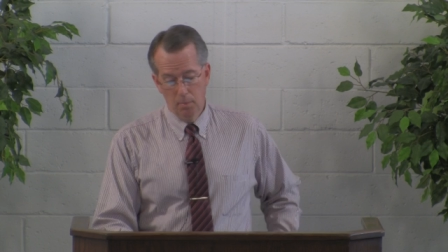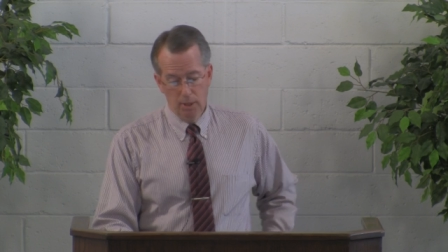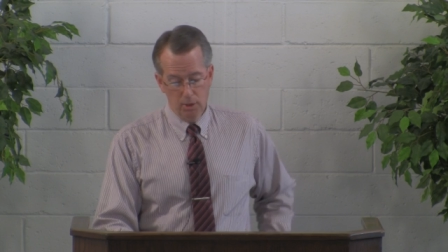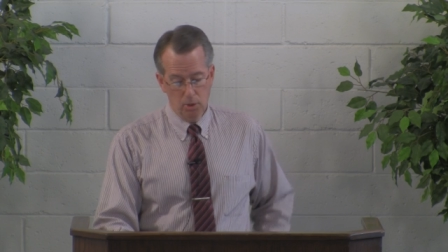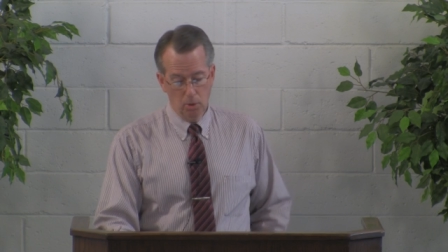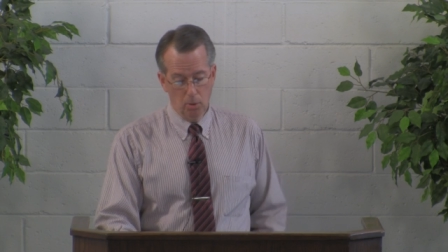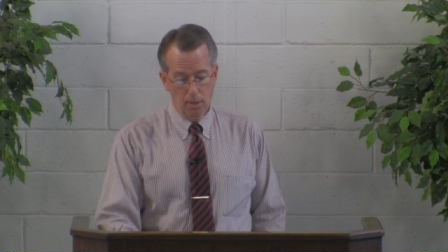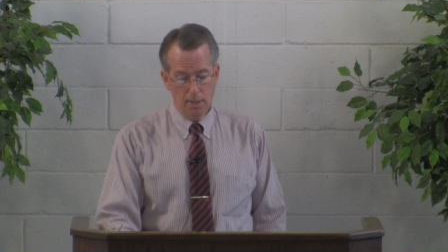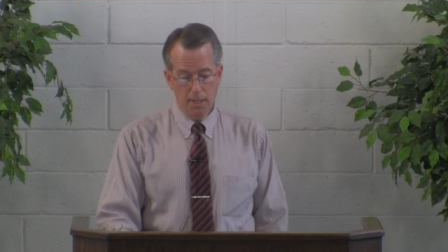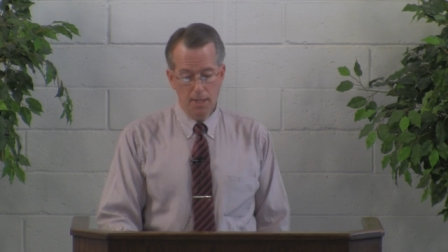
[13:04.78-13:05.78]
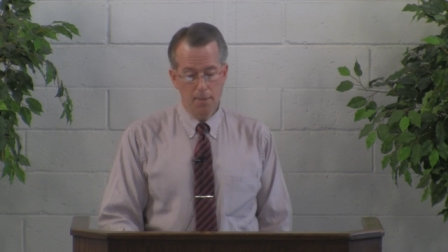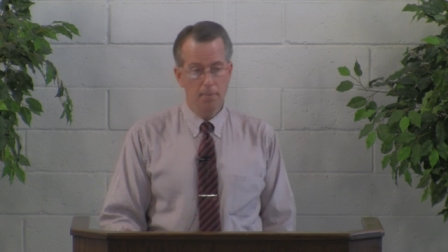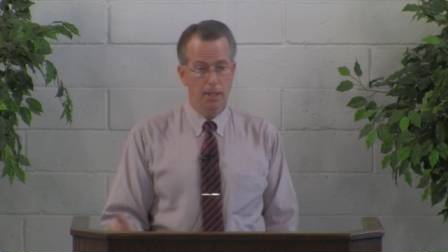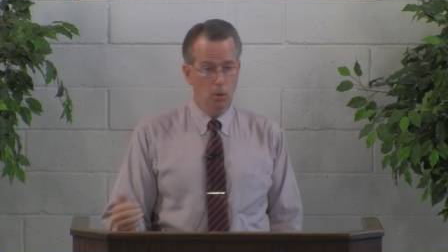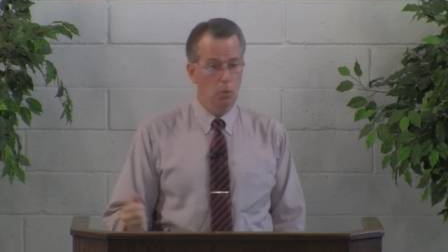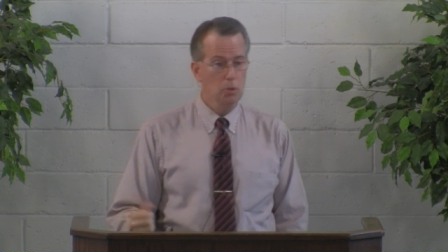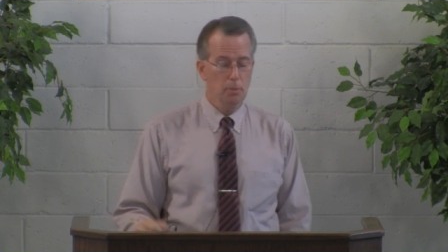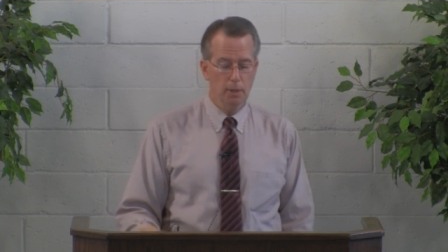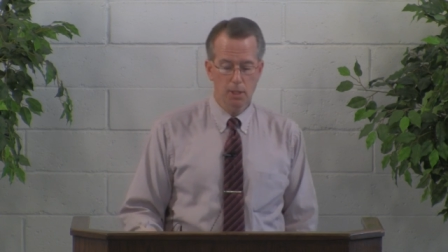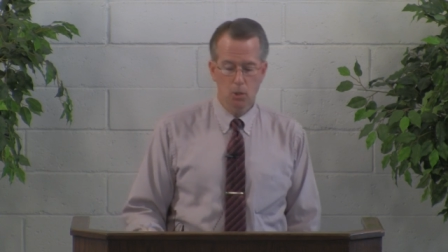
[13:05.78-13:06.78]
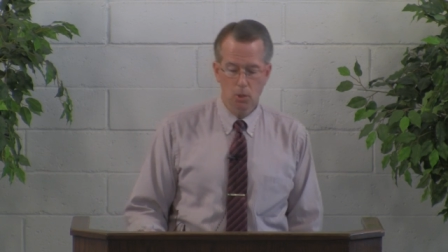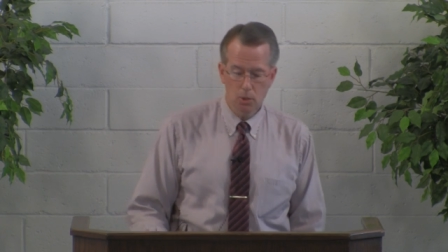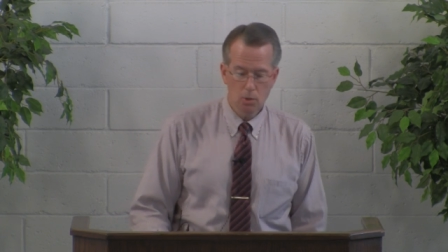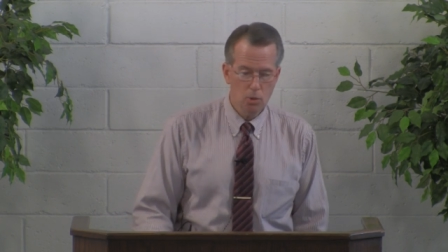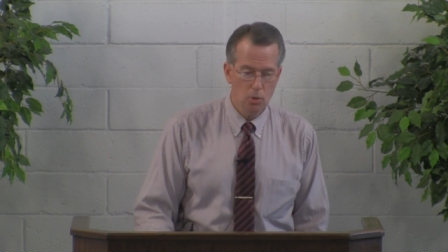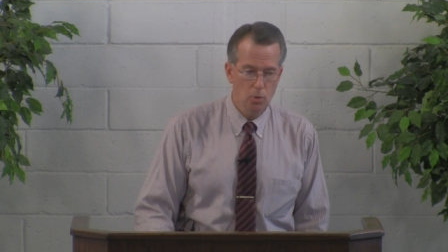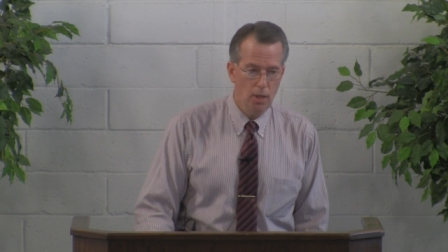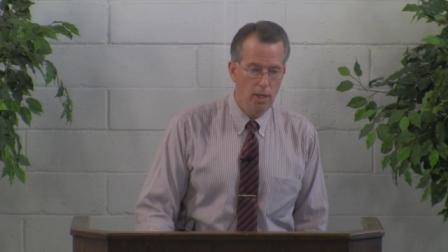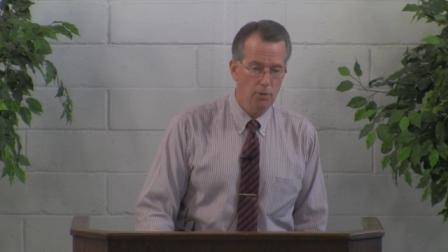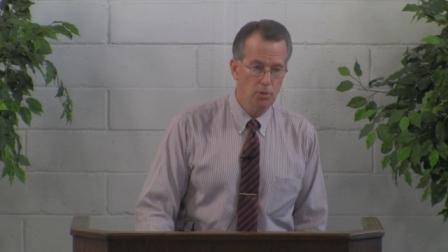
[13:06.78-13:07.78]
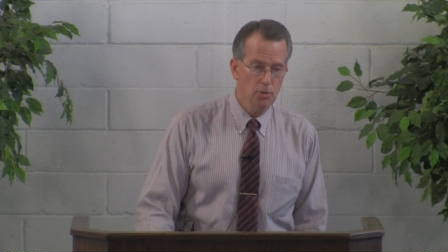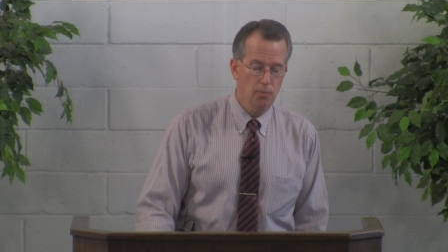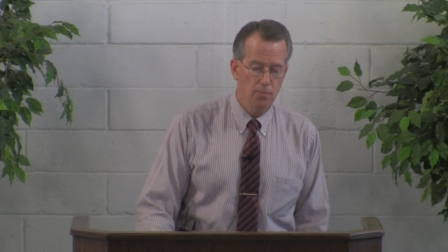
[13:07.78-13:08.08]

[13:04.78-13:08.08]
brings glory to him and ultimately good to us.